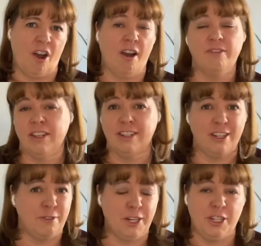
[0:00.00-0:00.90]
often
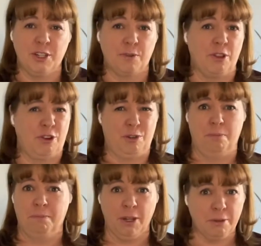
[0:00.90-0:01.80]
situations where there's
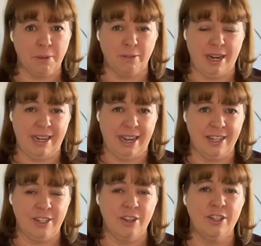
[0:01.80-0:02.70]
multiple right
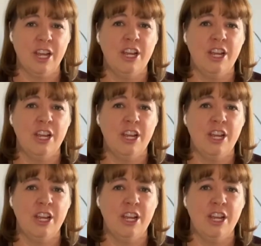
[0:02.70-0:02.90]
answers.